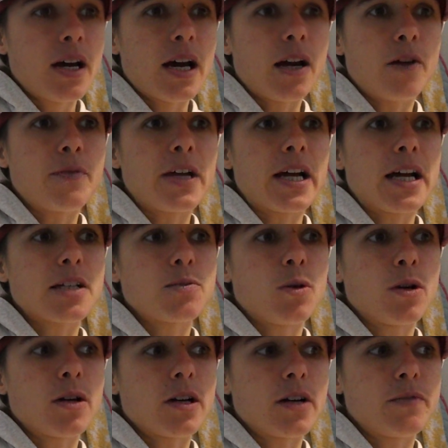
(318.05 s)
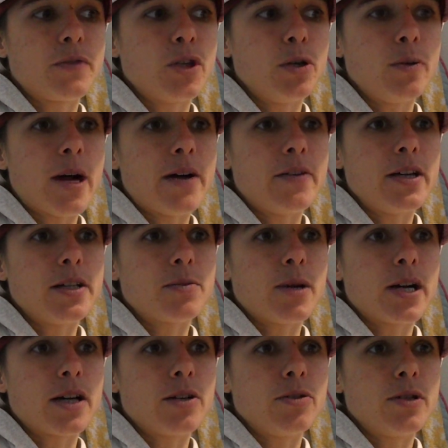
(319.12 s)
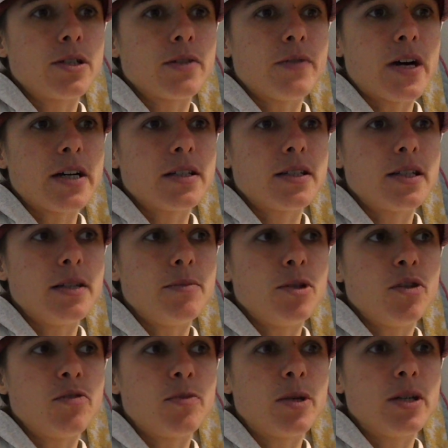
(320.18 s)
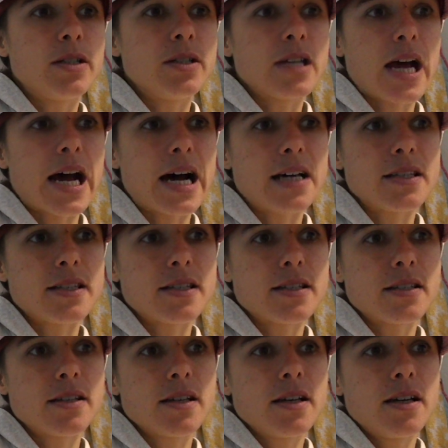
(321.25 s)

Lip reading: And I think that's one of the few areas where the neurodiversity movement has